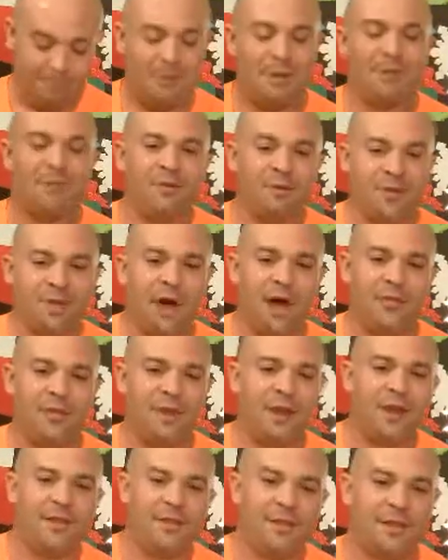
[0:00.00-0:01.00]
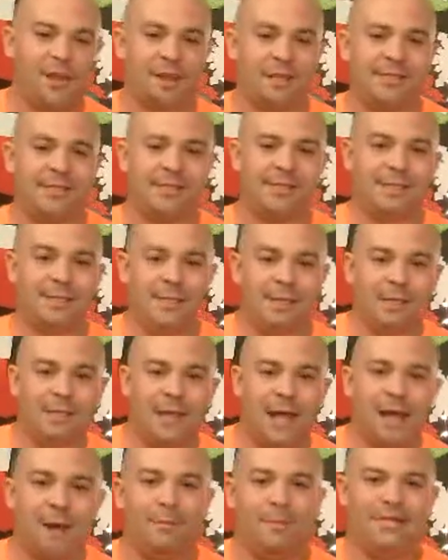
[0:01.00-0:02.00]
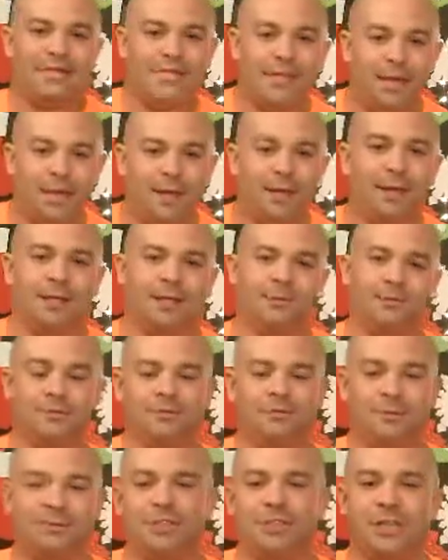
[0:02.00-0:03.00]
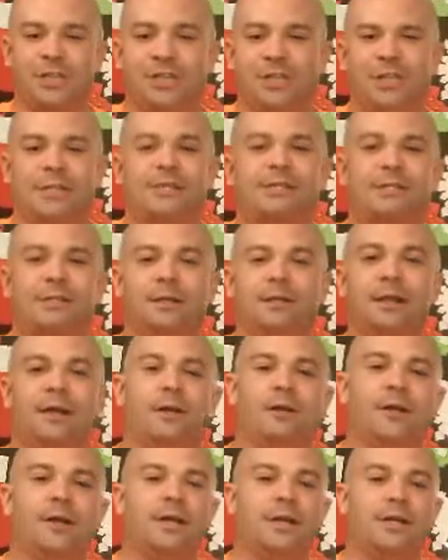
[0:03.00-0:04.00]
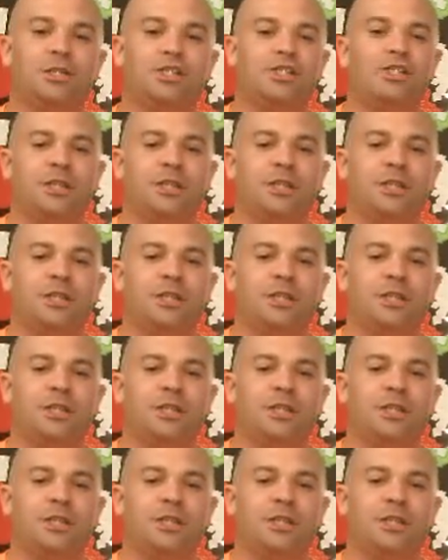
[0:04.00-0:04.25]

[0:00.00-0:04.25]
People thought that, I think, because he did a lot of Madea, which I think is hilarious.